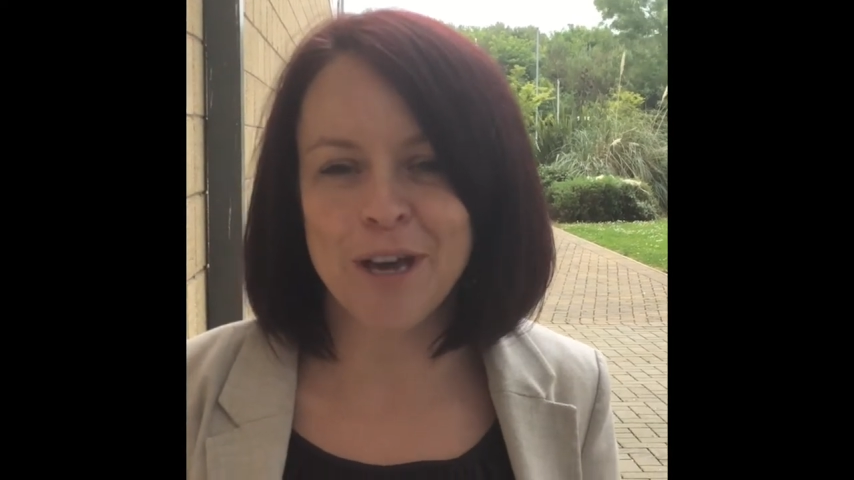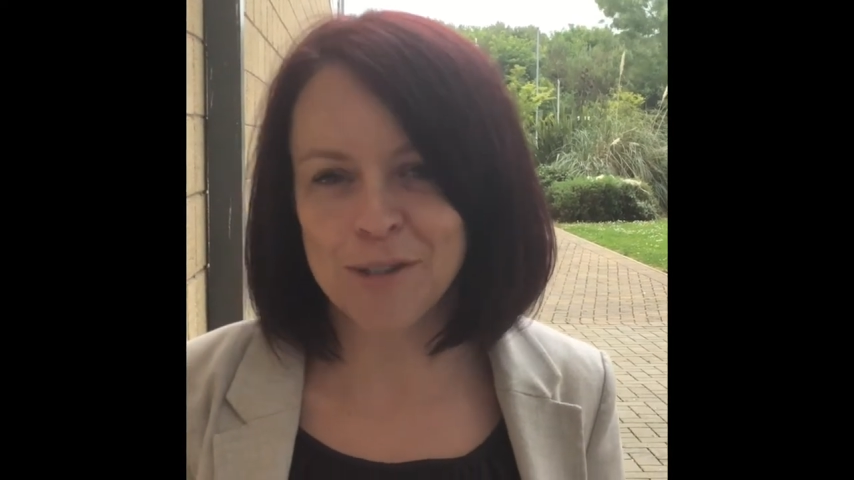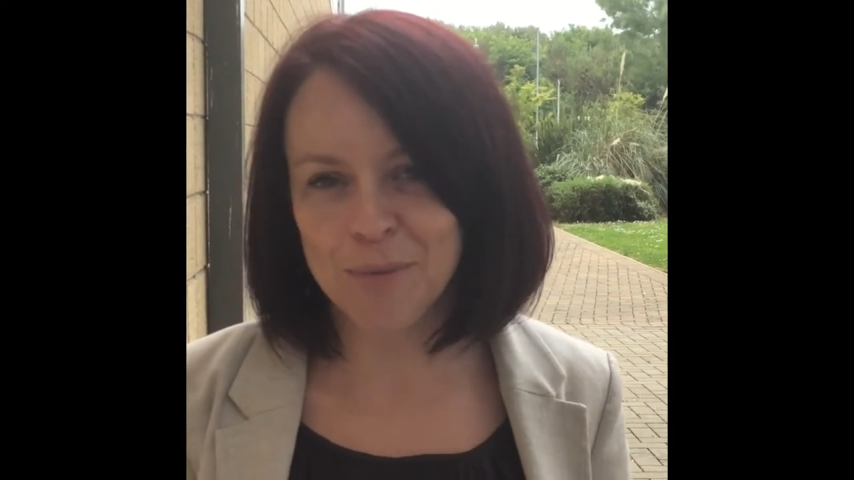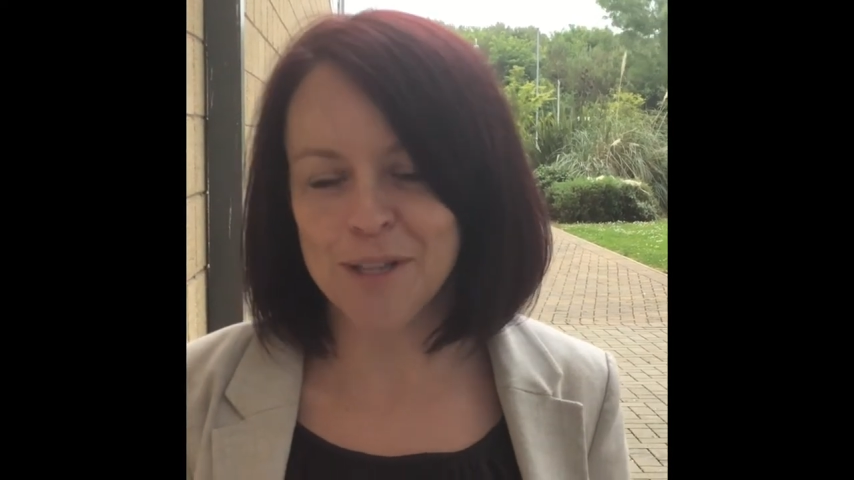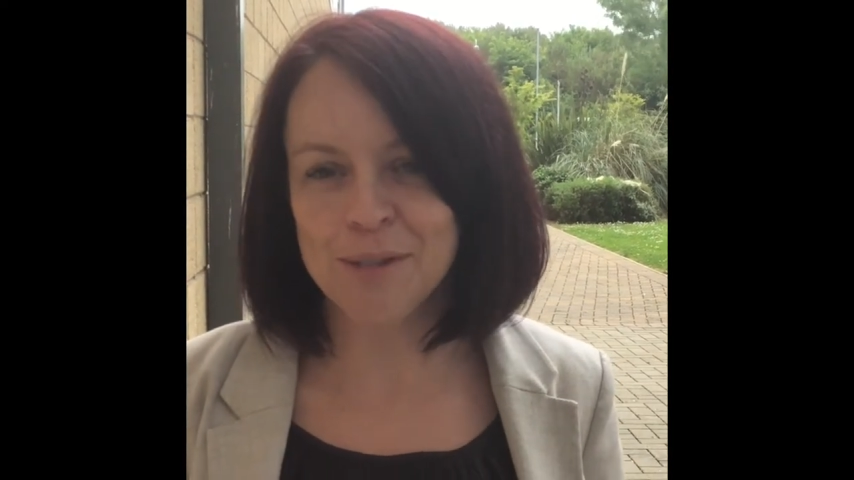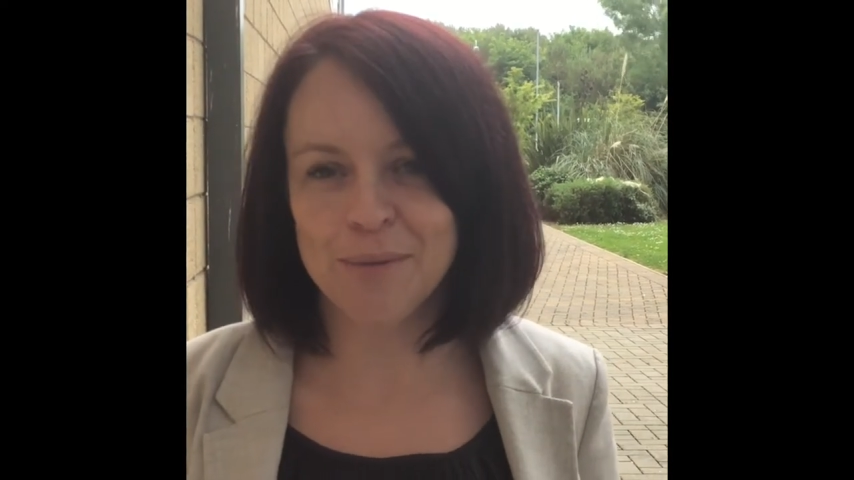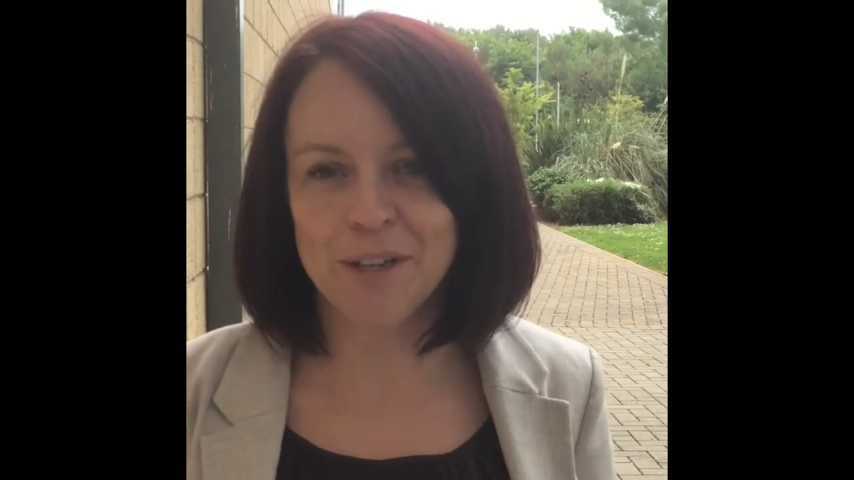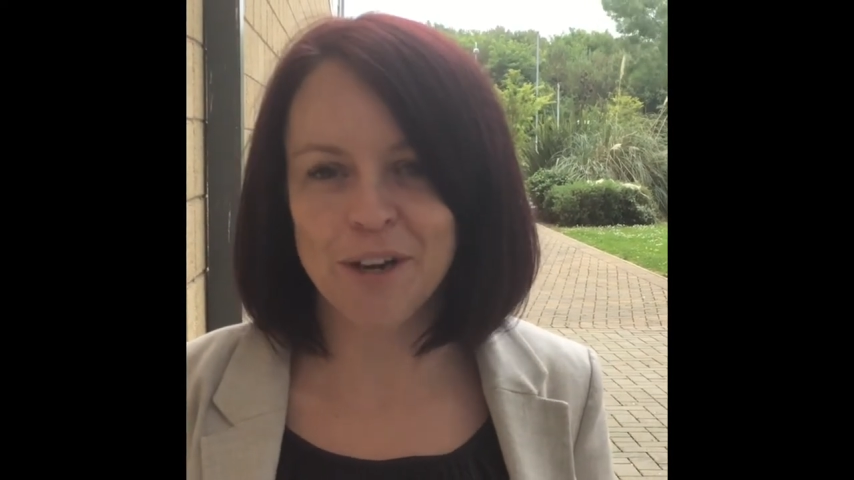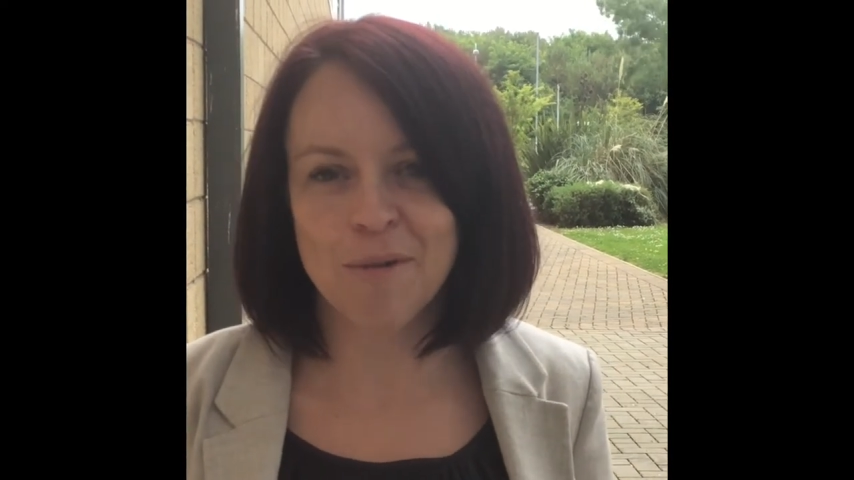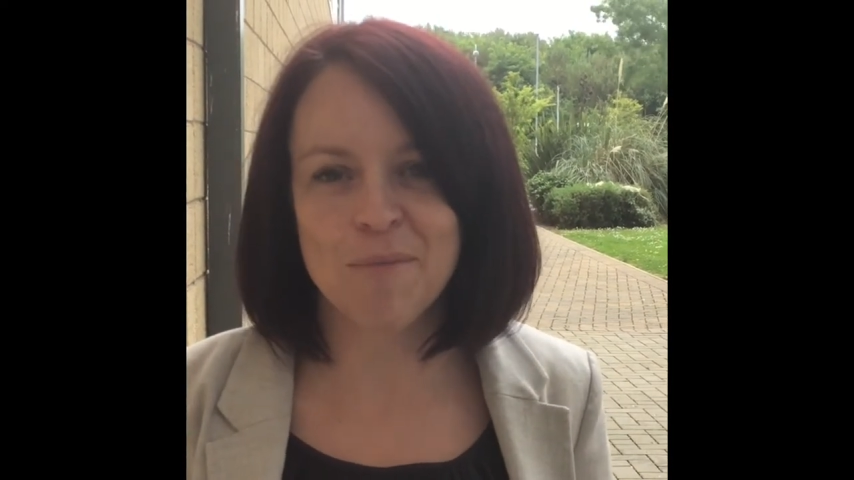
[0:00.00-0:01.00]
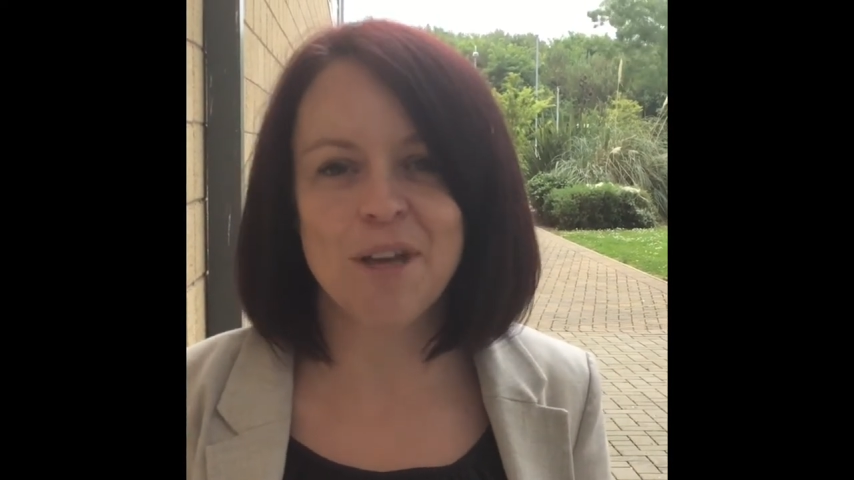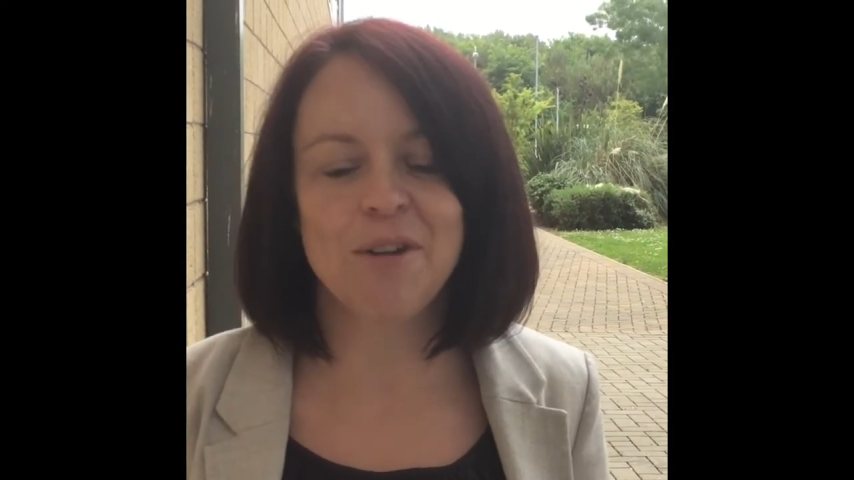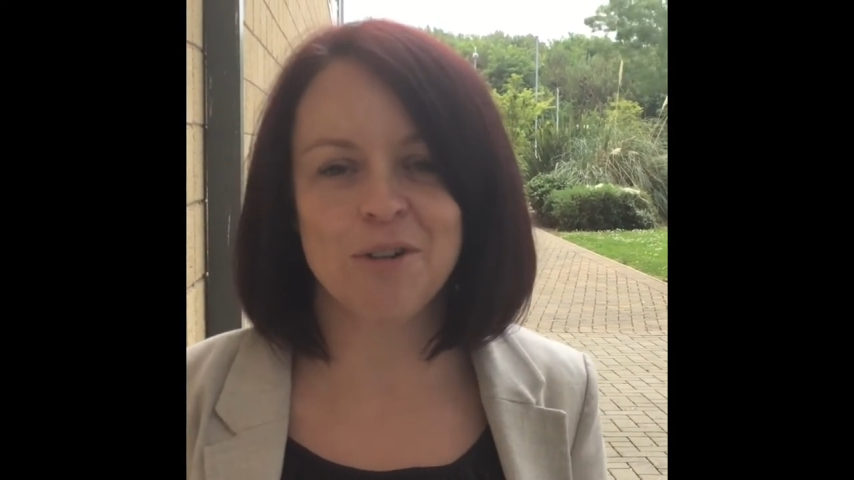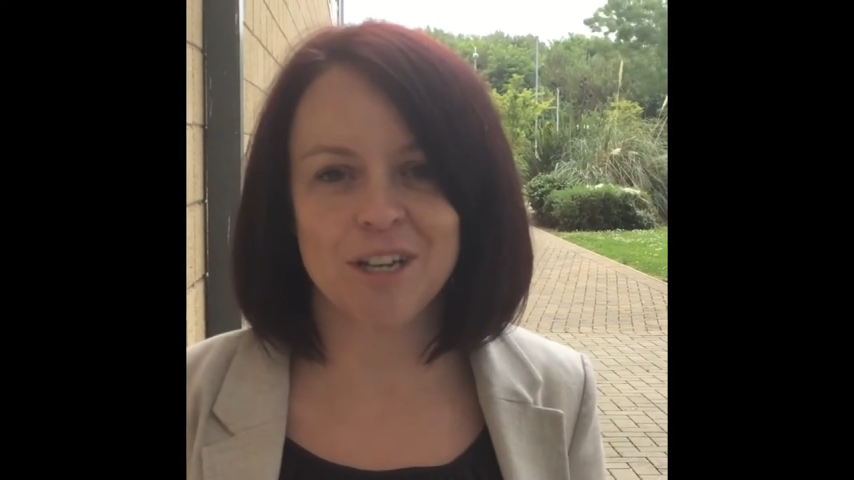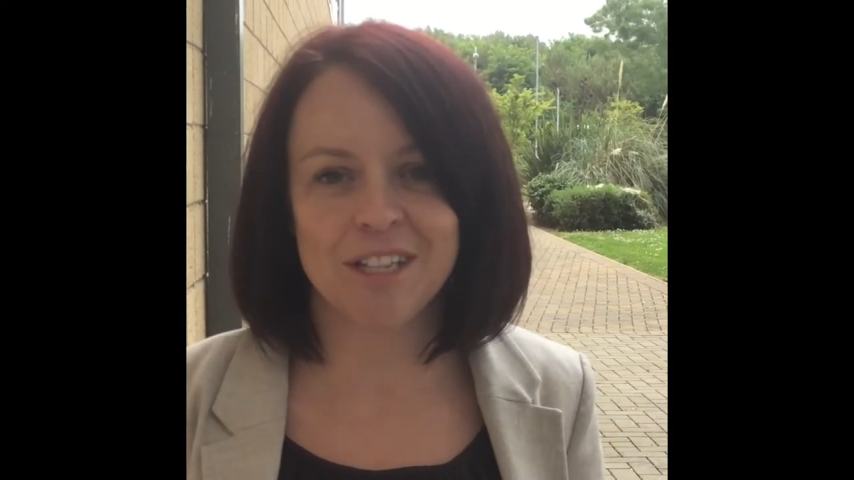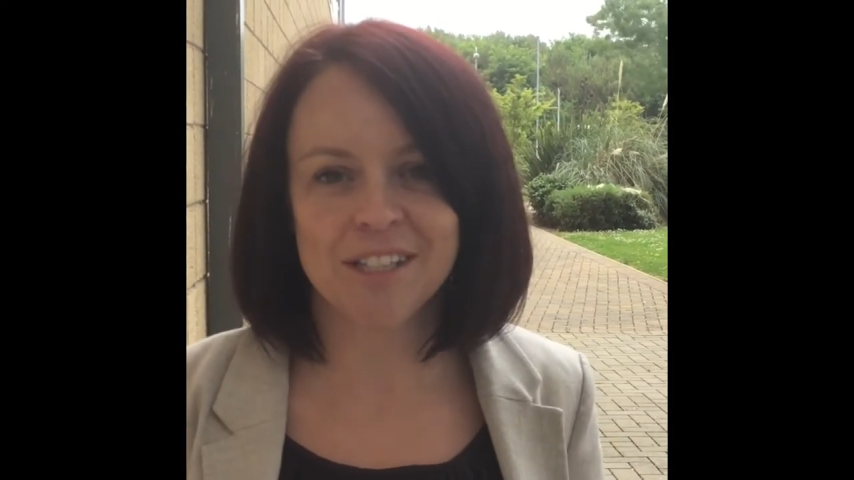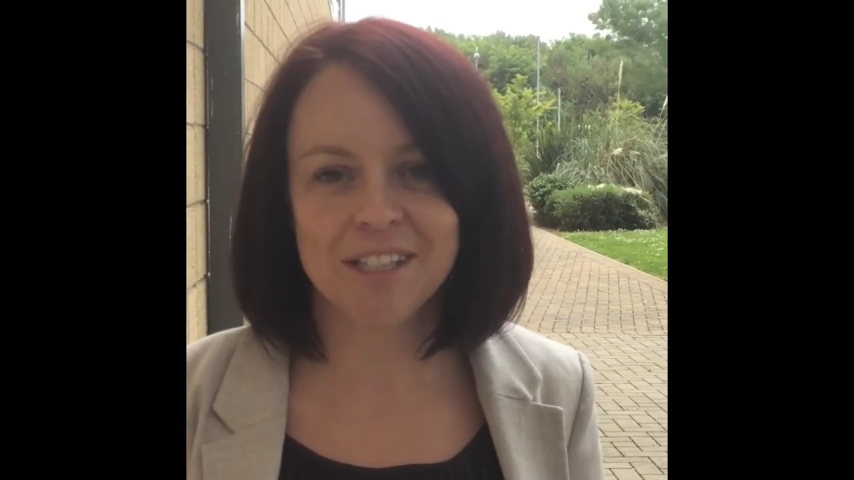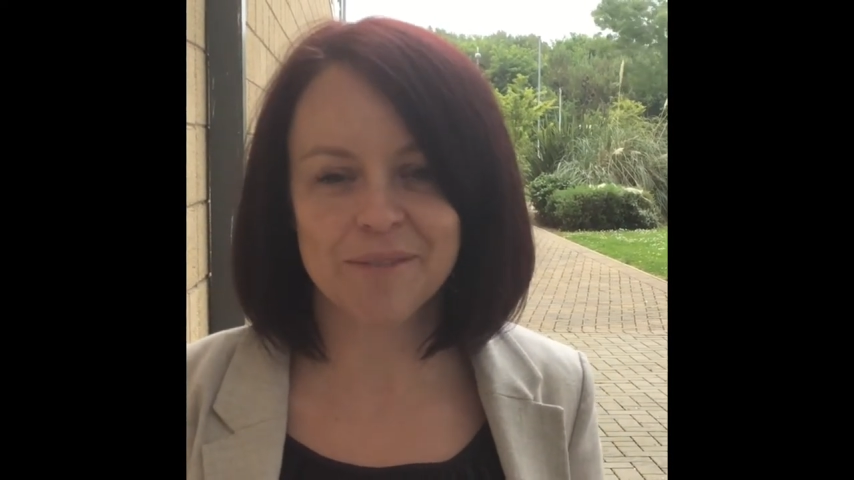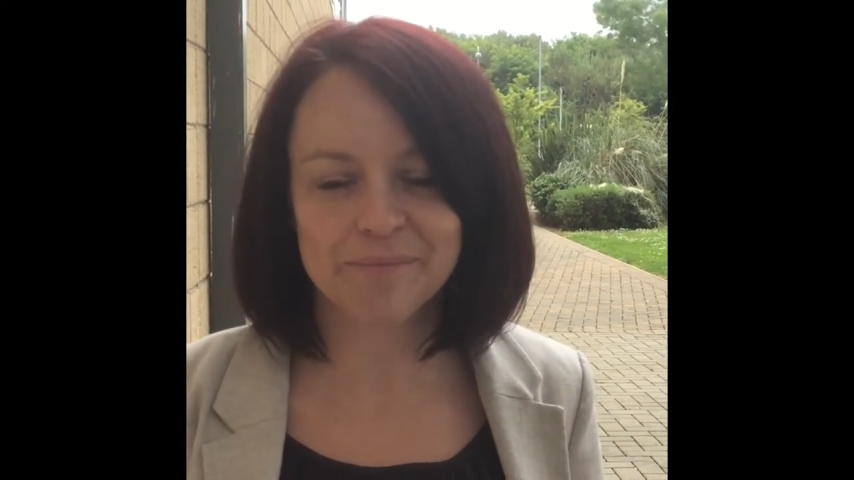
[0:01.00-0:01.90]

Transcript: S1s when you come in August.